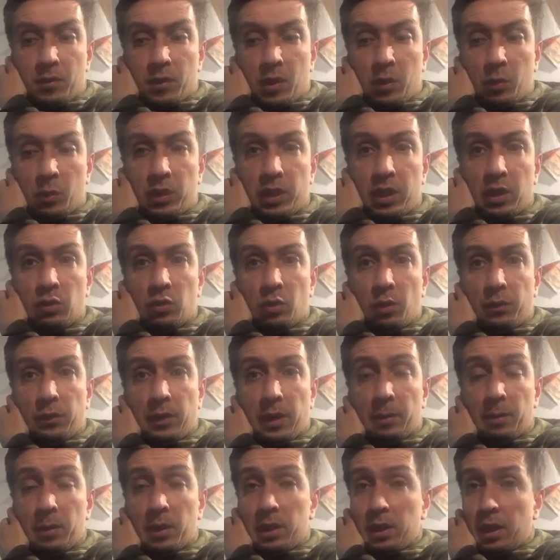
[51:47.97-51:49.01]
within your
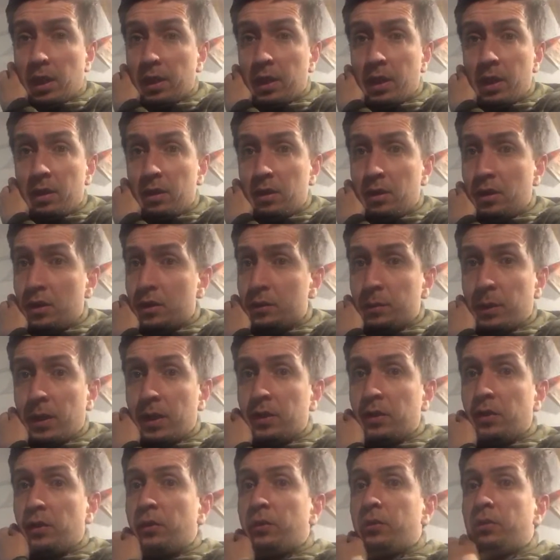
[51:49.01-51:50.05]
family, and there's
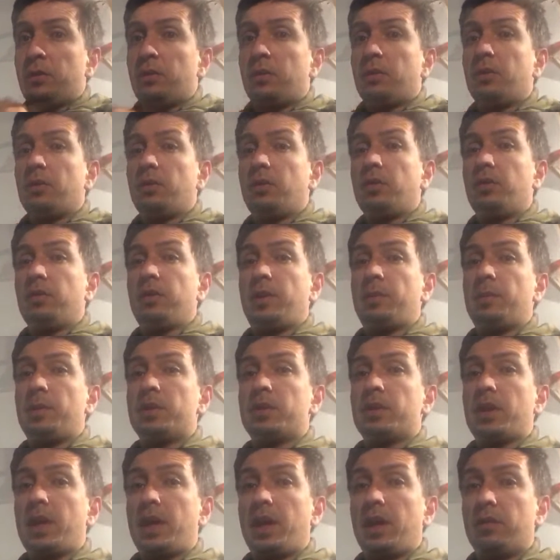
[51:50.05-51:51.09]
plenty of families
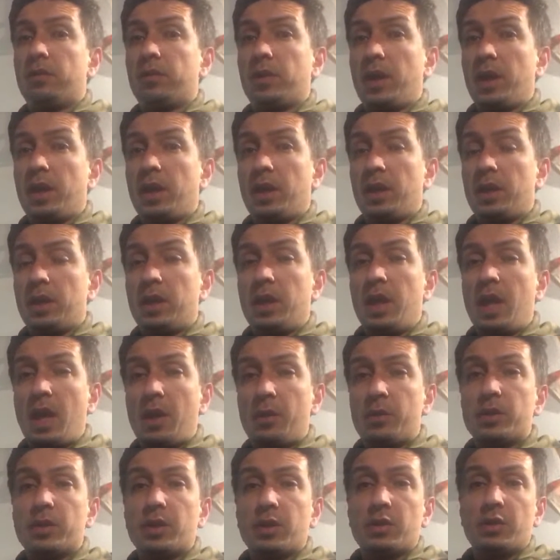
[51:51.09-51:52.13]
that have that, now
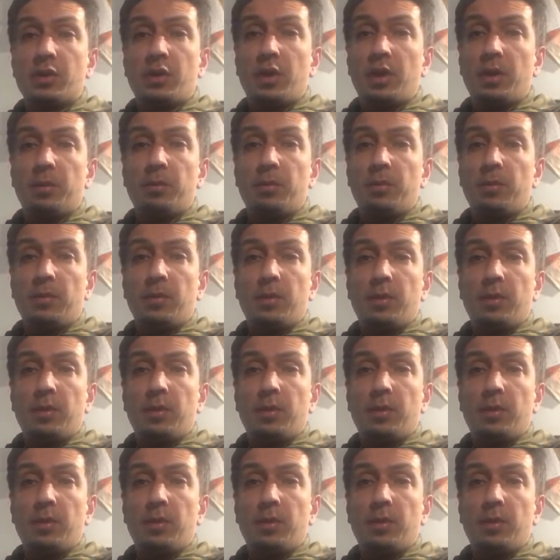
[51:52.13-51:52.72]
is the time